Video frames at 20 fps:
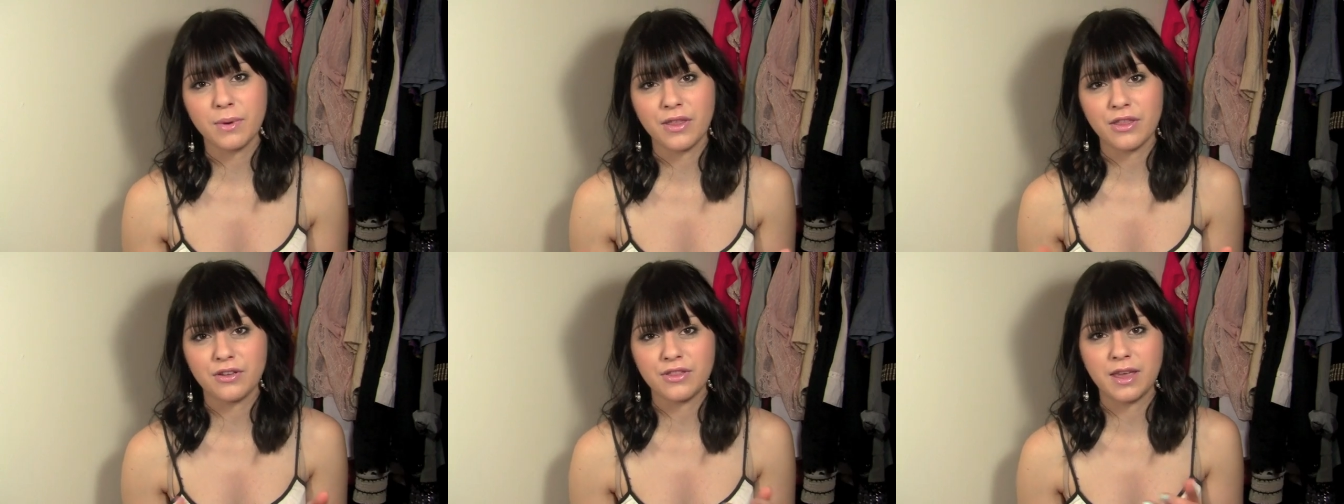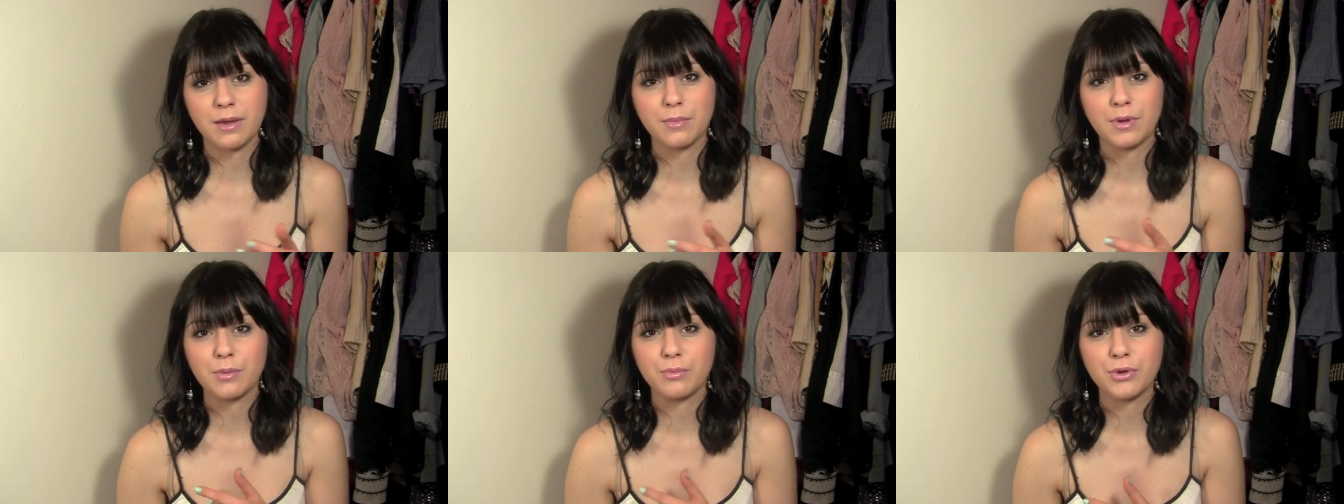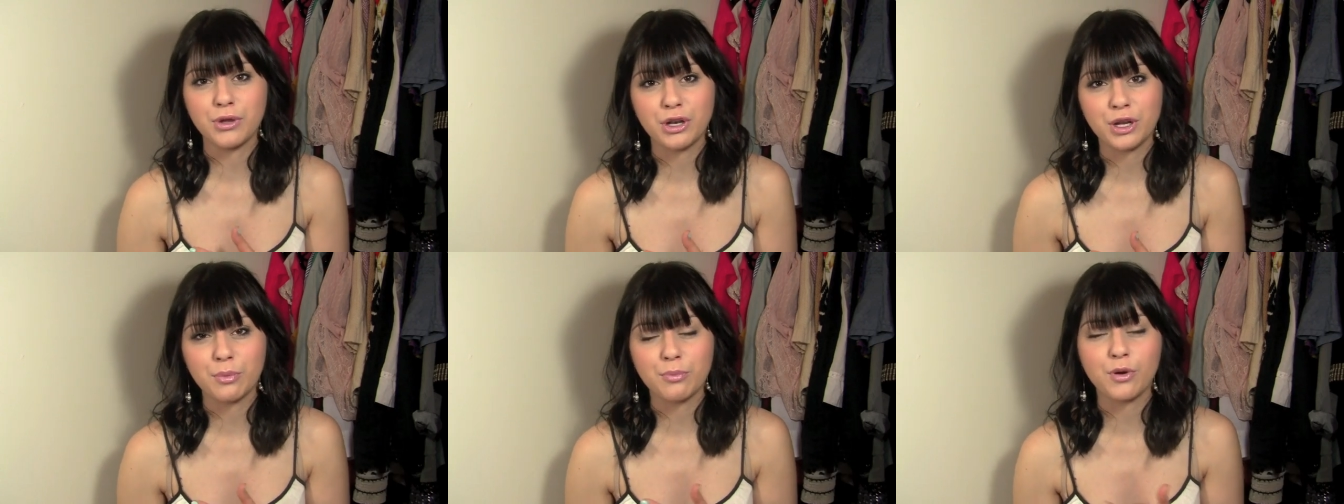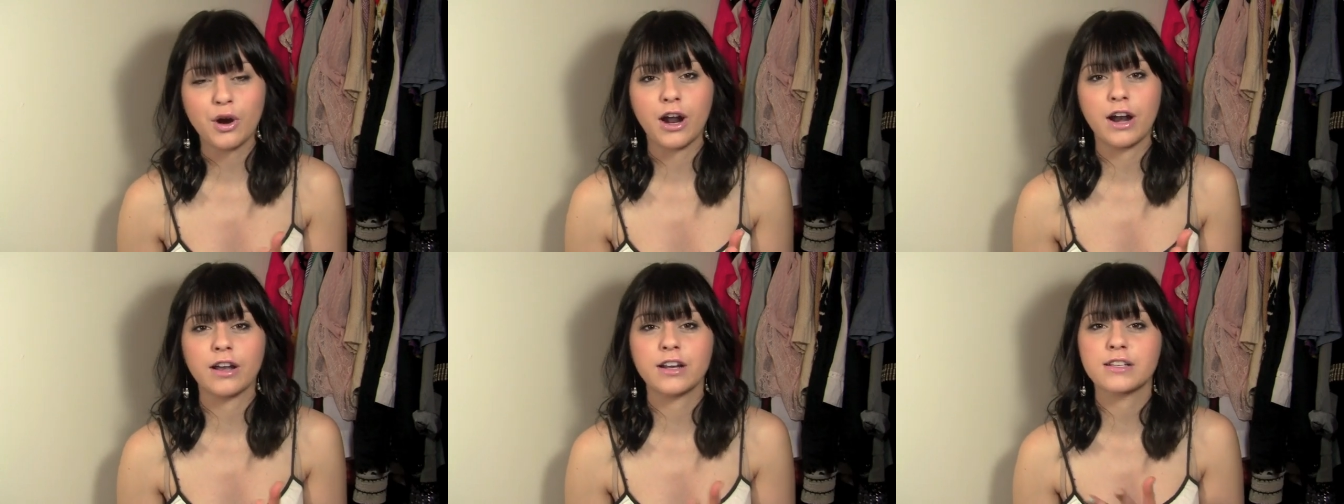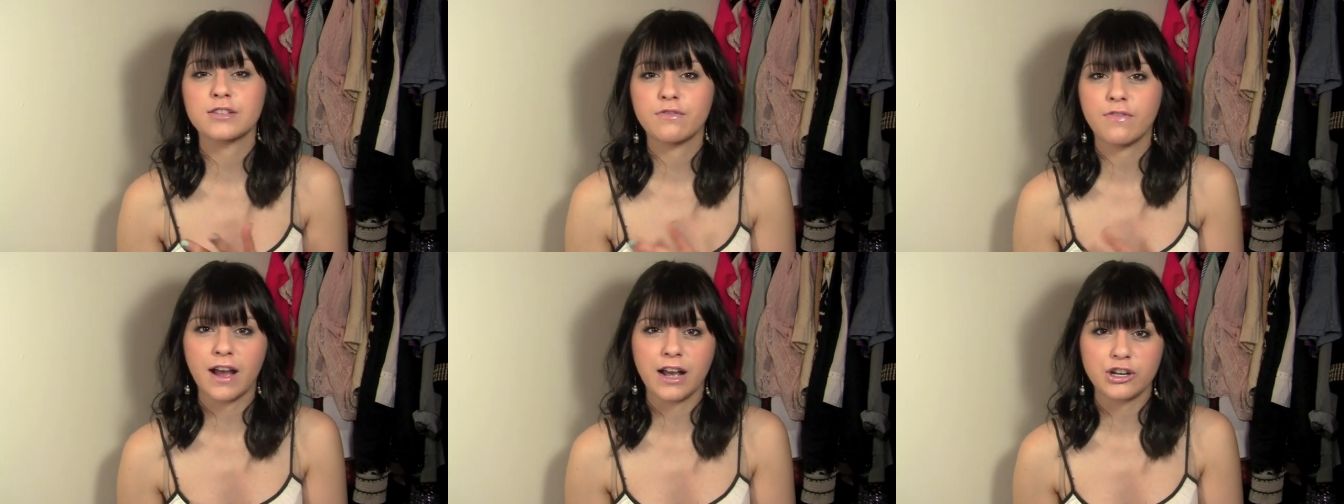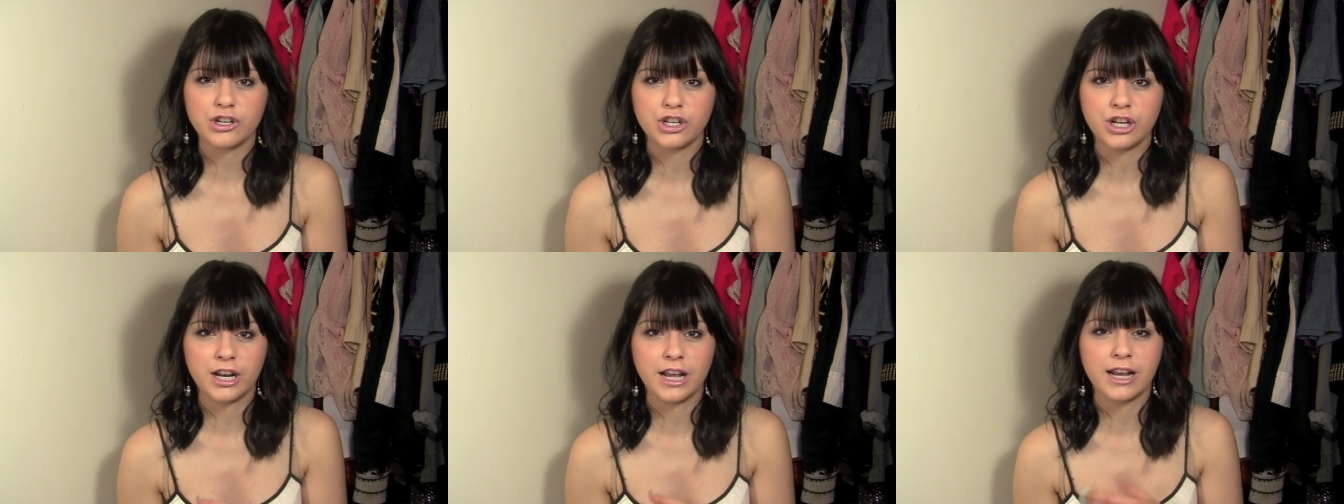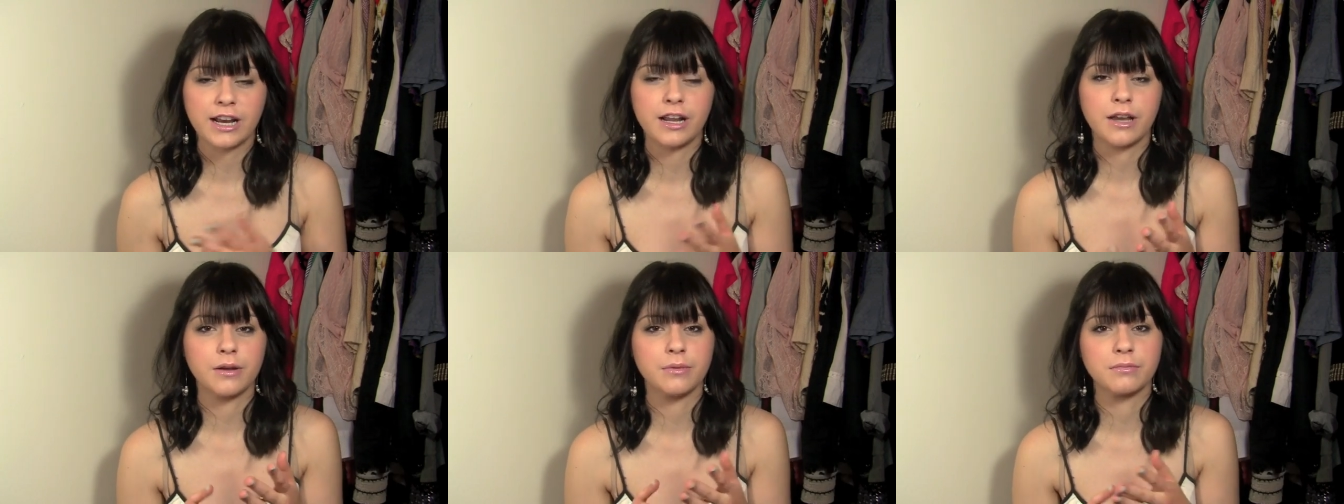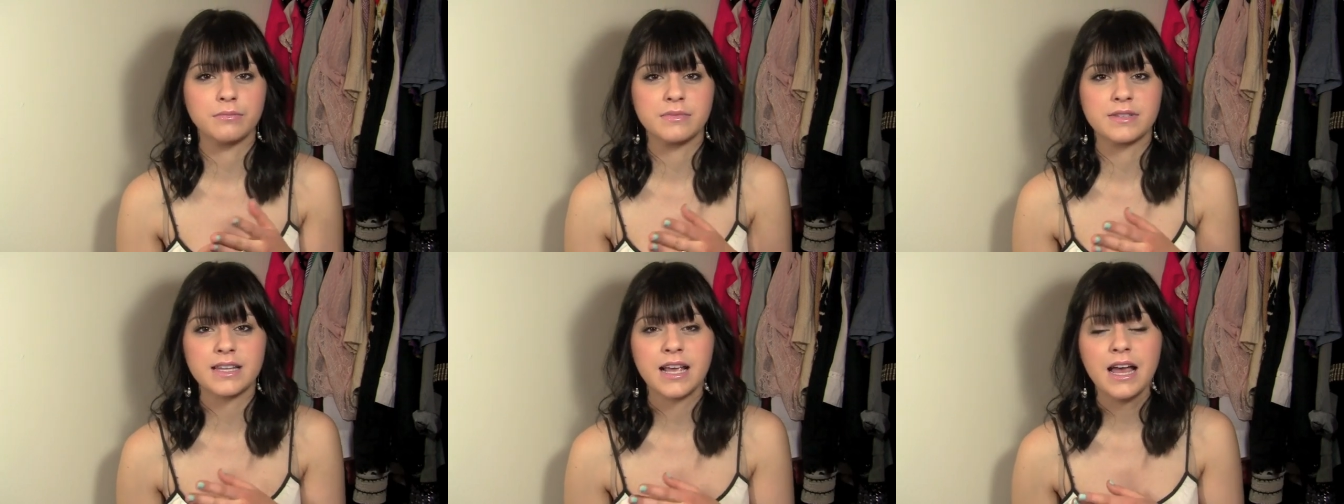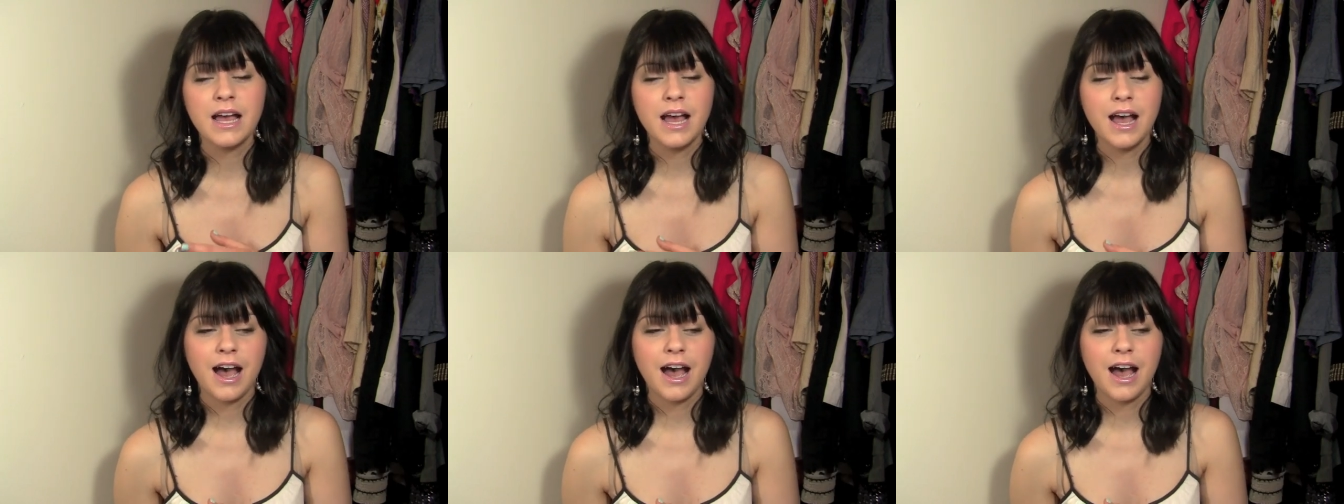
whether they be beauty products, fashion items,